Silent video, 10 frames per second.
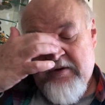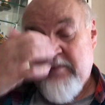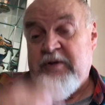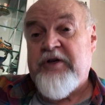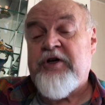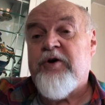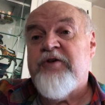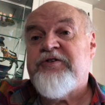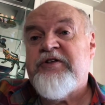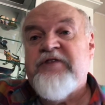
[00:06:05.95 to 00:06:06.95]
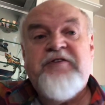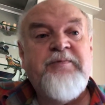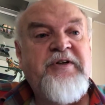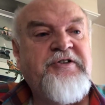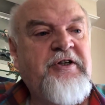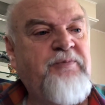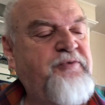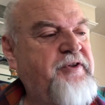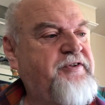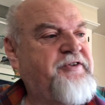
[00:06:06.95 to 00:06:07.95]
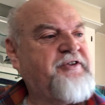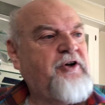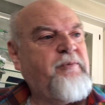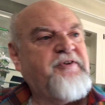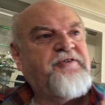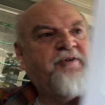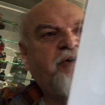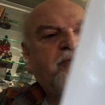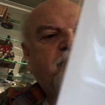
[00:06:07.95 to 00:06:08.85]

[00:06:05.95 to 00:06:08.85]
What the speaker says: I'd be curious to see if he meets up with the Cerebus, right?